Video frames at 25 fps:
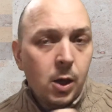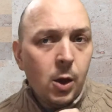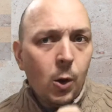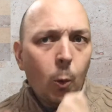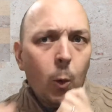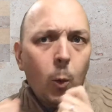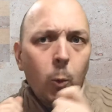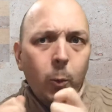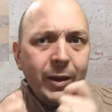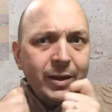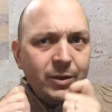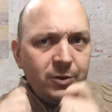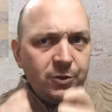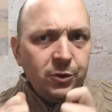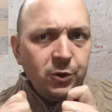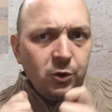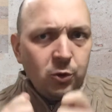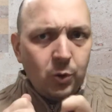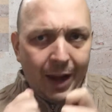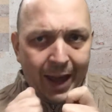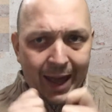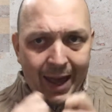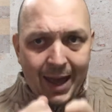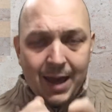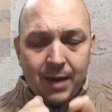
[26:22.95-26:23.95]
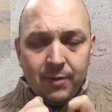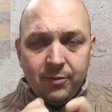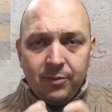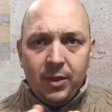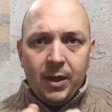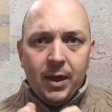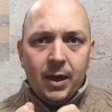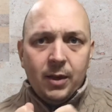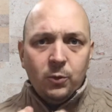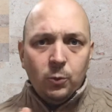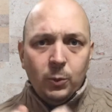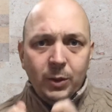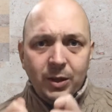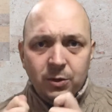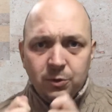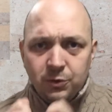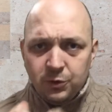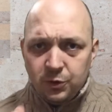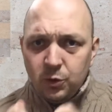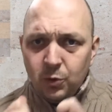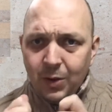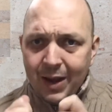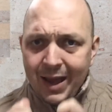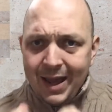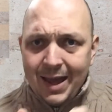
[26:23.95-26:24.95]
Well, we do have that. We
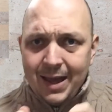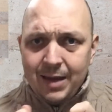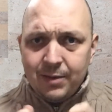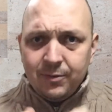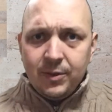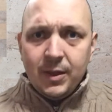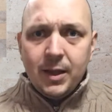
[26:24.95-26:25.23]
do have